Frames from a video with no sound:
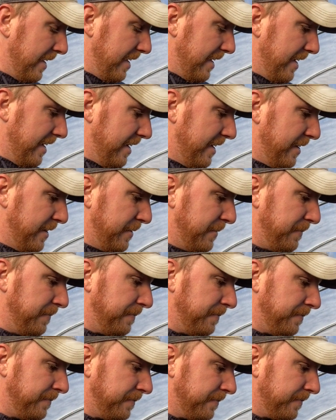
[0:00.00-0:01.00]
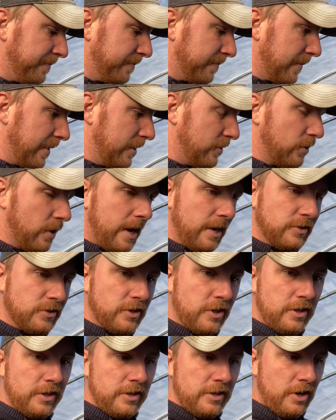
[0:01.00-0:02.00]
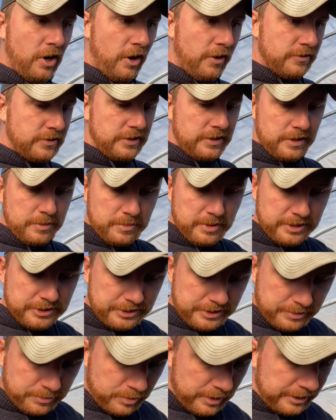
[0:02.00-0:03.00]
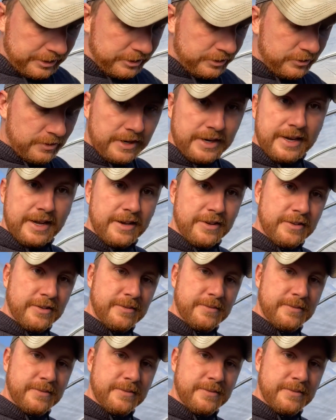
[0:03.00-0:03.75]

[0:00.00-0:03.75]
So I'll start harvesting the Blushing Impressions right now.